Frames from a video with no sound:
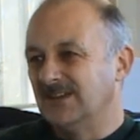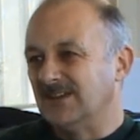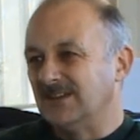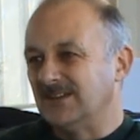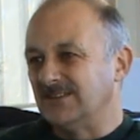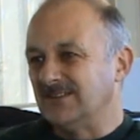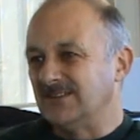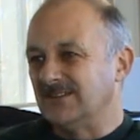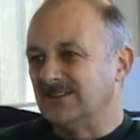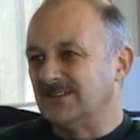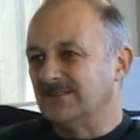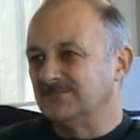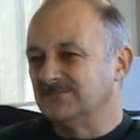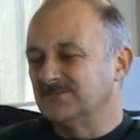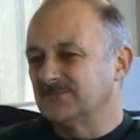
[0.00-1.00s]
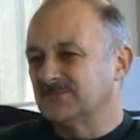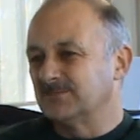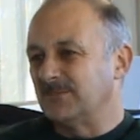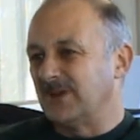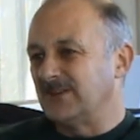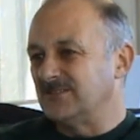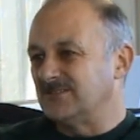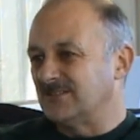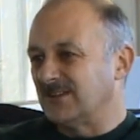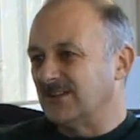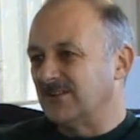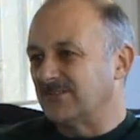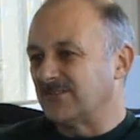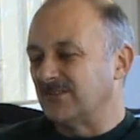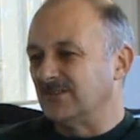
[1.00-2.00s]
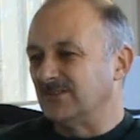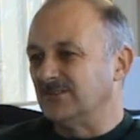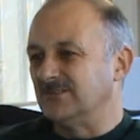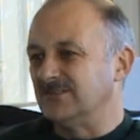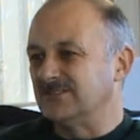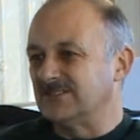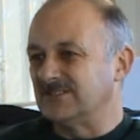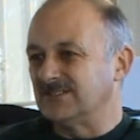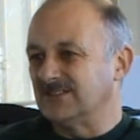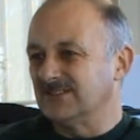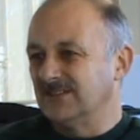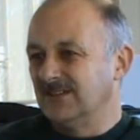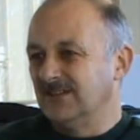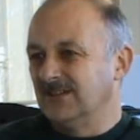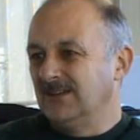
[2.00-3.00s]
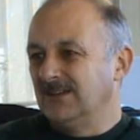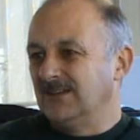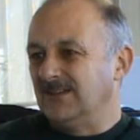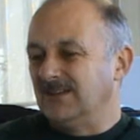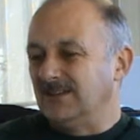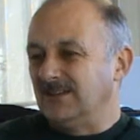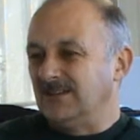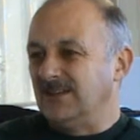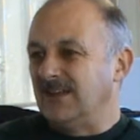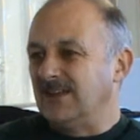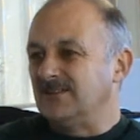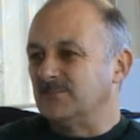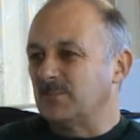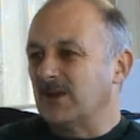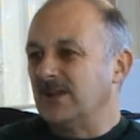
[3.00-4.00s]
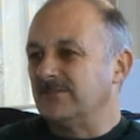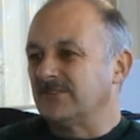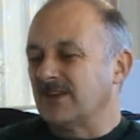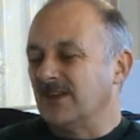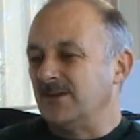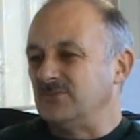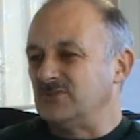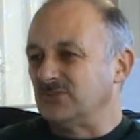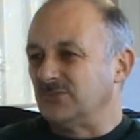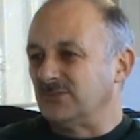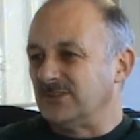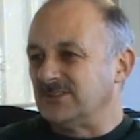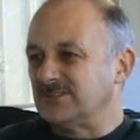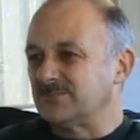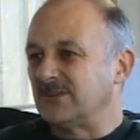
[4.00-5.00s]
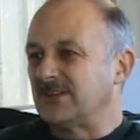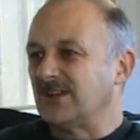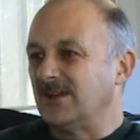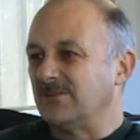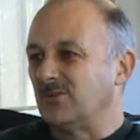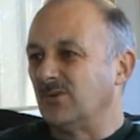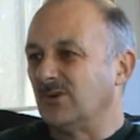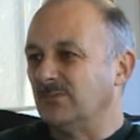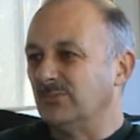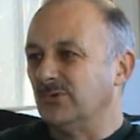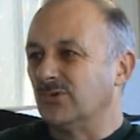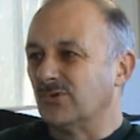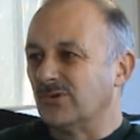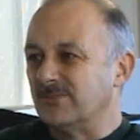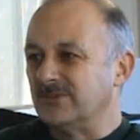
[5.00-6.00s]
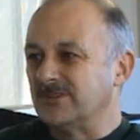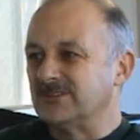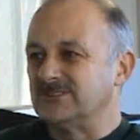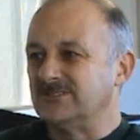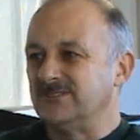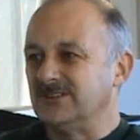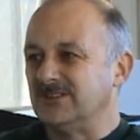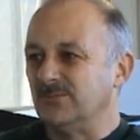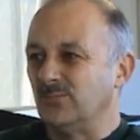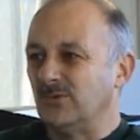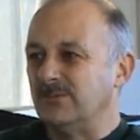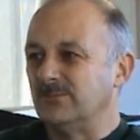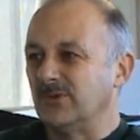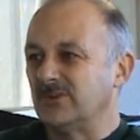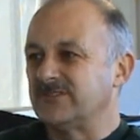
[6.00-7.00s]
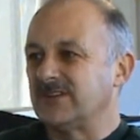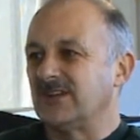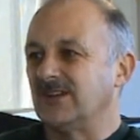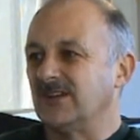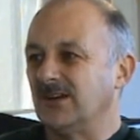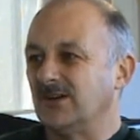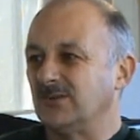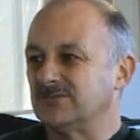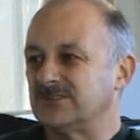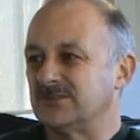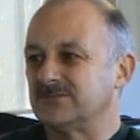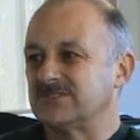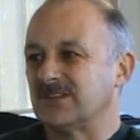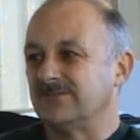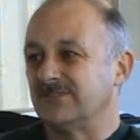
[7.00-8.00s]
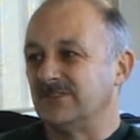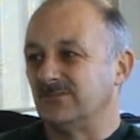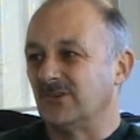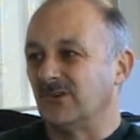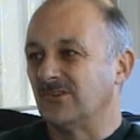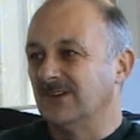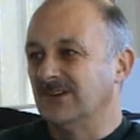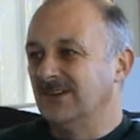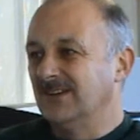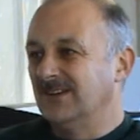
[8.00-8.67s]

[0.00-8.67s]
and managed to get through, and in the end playing for Cambridge Hornets became quite boring, because if you didn't win by 10 goals there was something wrong.